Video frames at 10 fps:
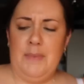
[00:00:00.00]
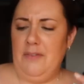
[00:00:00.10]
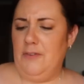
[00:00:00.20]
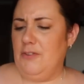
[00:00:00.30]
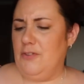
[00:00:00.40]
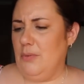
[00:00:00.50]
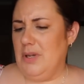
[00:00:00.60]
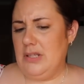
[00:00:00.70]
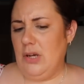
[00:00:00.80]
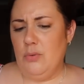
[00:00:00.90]
Matthew's
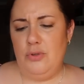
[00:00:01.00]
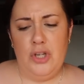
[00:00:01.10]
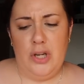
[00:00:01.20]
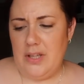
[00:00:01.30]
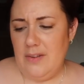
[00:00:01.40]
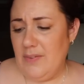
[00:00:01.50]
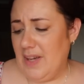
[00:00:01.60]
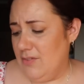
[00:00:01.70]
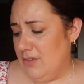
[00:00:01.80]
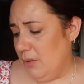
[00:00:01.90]
doing his whole jerky
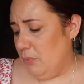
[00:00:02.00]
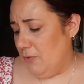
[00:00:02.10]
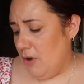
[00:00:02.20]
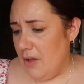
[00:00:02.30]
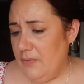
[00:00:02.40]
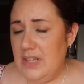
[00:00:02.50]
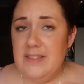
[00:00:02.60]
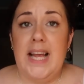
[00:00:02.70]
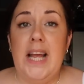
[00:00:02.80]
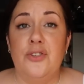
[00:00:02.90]
thing. So we've got
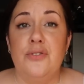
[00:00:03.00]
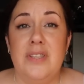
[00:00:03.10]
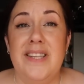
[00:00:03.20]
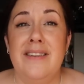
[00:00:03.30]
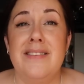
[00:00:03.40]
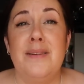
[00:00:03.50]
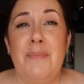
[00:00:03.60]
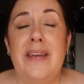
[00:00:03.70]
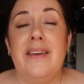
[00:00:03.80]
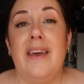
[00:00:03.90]
these extra things to
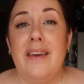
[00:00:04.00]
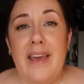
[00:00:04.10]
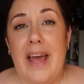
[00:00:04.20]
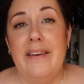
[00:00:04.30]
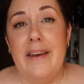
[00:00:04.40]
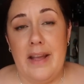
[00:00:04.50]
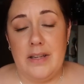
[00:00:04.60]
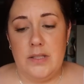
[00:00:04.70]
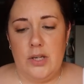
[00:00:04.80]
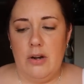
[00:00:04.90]
make it again
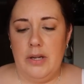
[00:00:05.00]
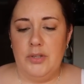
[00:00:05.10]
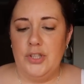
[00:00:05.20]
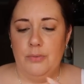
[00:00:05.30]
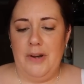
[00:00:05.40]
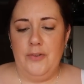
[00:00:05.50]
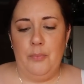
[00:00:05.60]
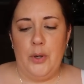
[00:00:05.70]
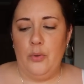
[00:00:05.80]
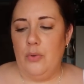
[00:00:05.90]
next time. Because you have to
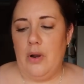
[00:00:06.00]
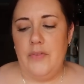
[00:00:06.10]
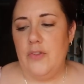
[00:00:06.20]
buy all like the